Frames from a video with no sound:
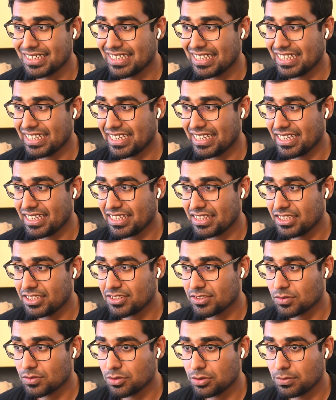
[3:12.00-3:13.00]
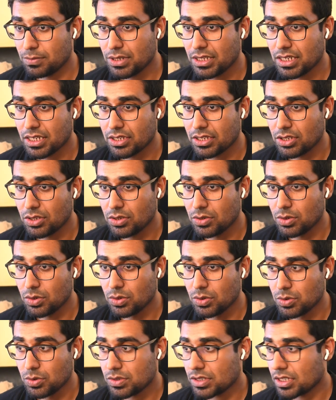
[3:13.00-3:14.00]
And this could be a
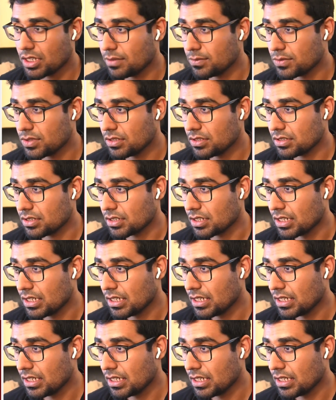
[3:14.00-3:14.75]
huge game changer.